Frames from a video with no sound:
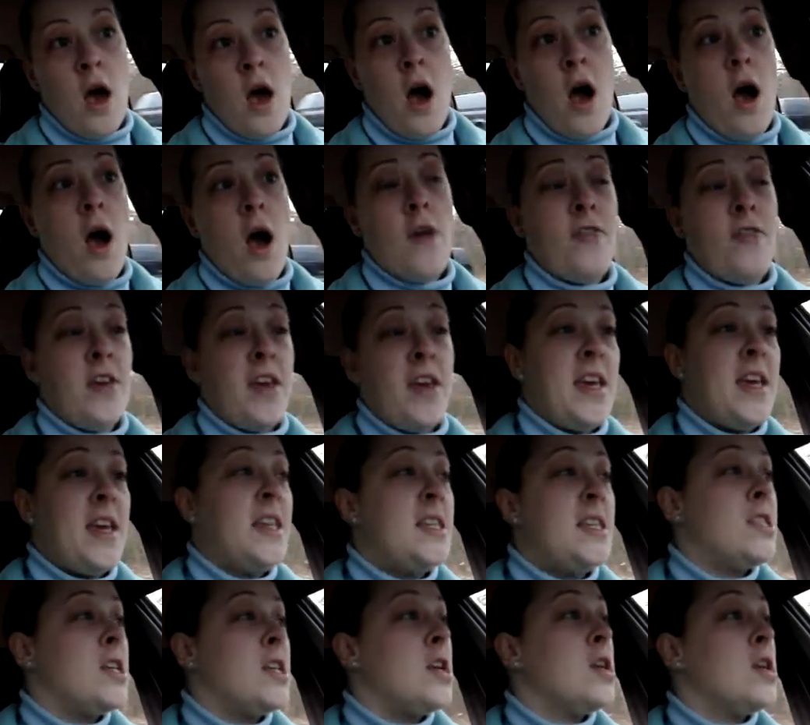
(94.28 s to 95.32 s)
Uh, the
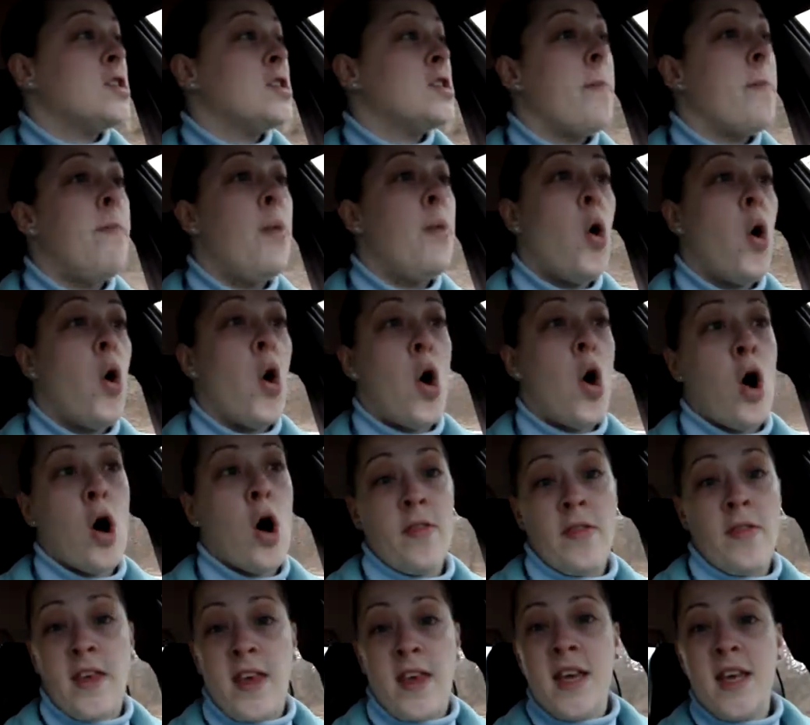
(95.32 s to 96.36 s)
Easterners are
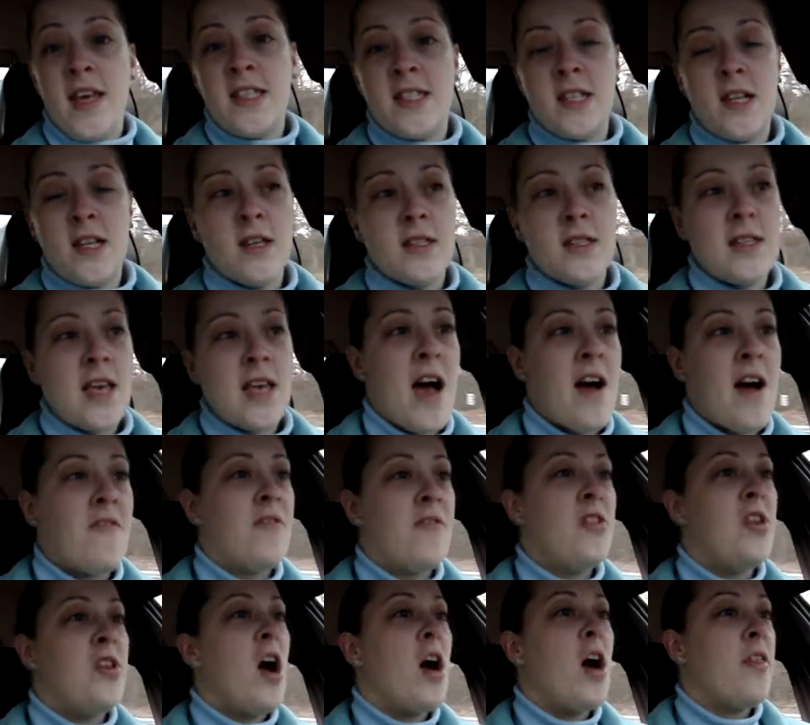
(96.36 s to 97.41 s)
poor, the Easterners have
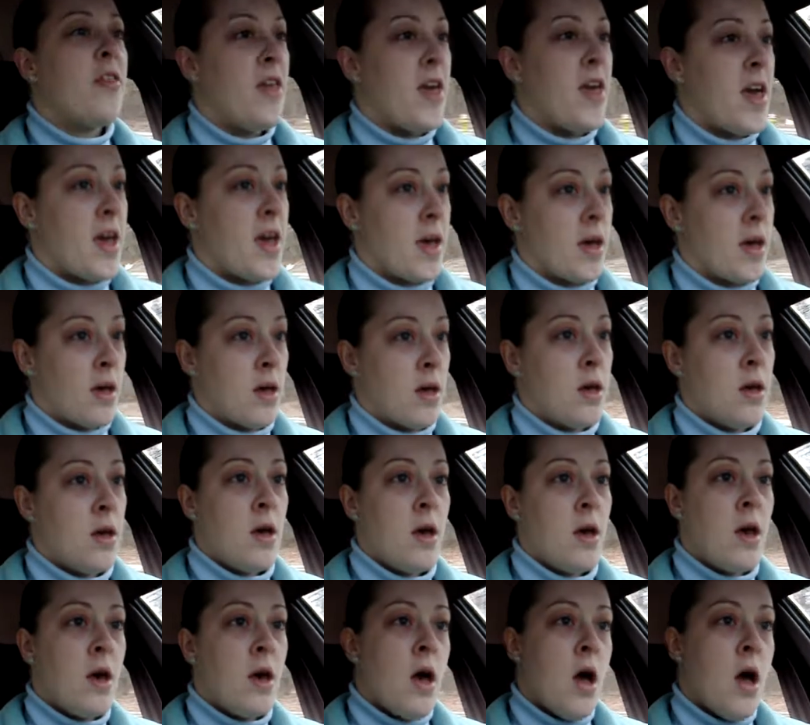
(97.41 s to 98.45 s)
nothing,
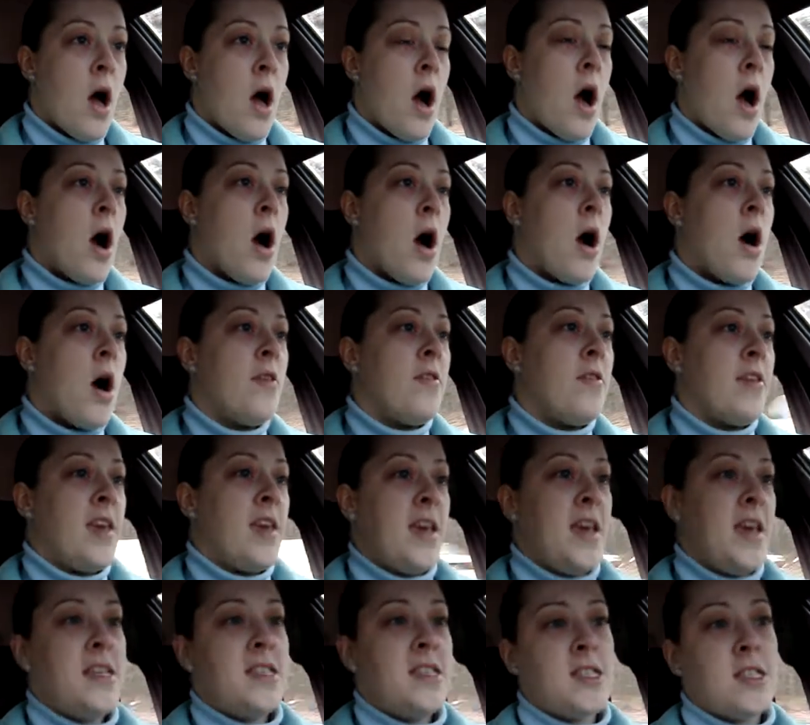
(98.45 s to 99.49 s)
uh,
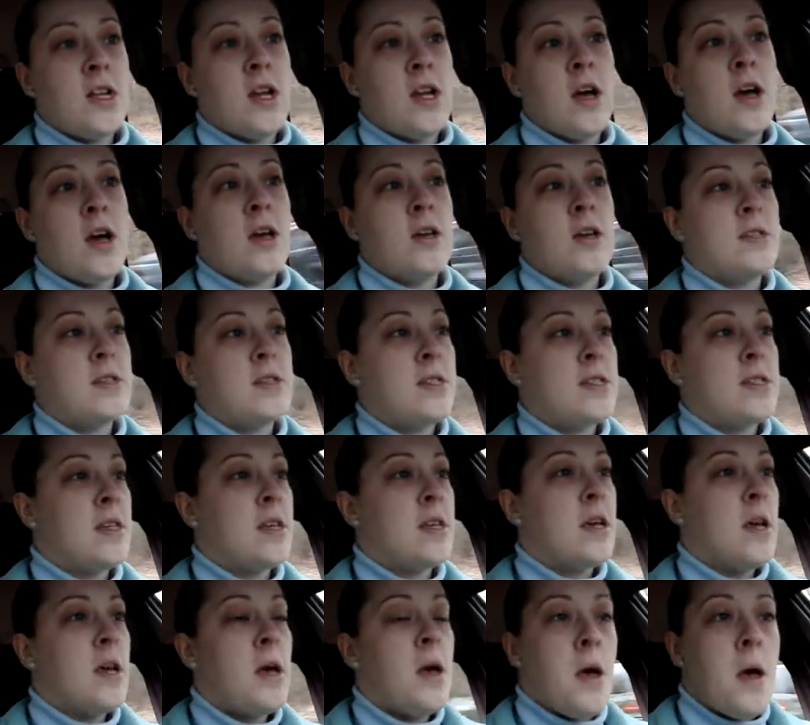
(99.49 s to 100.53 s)
the Easterners
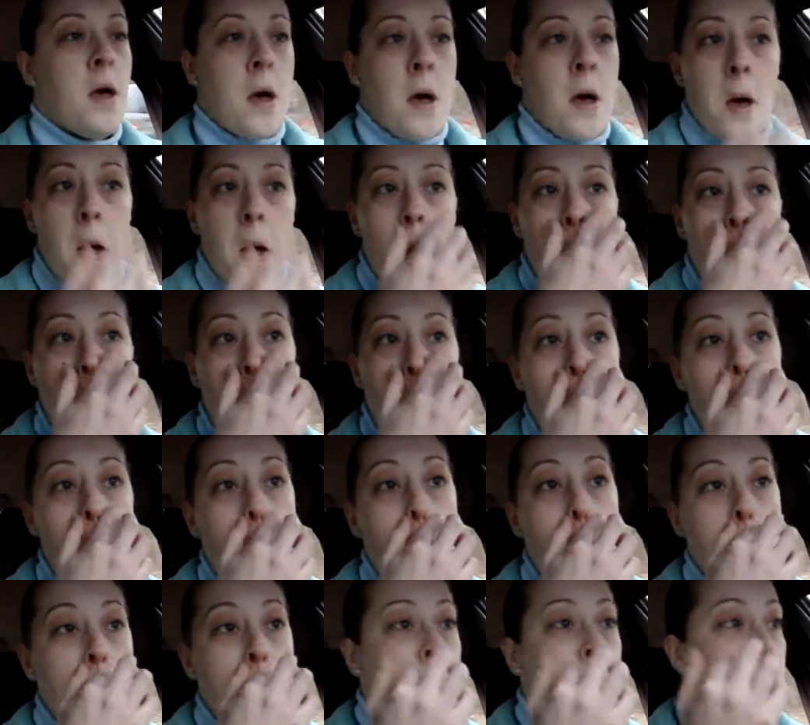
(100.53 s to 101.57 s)

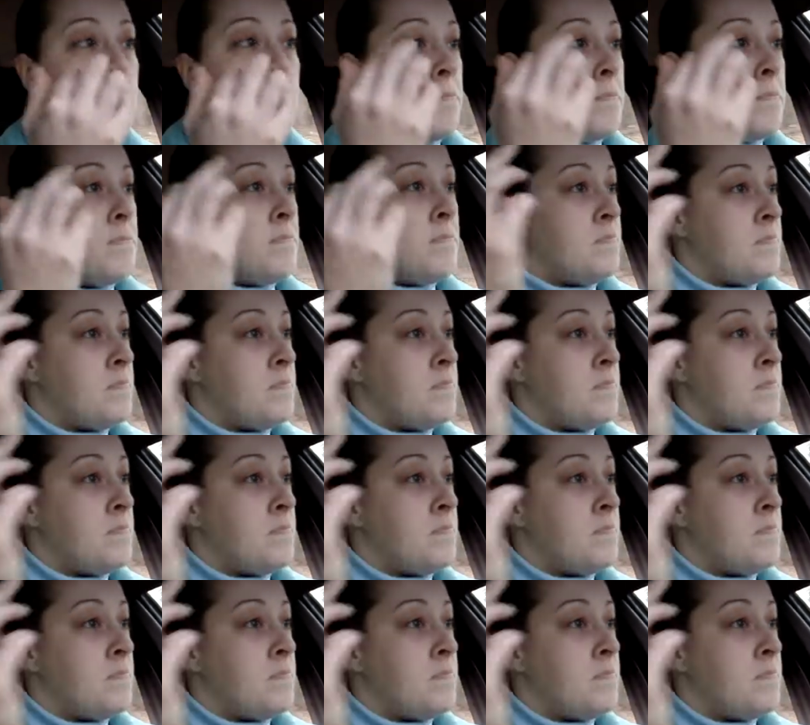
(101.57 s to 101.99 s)
um,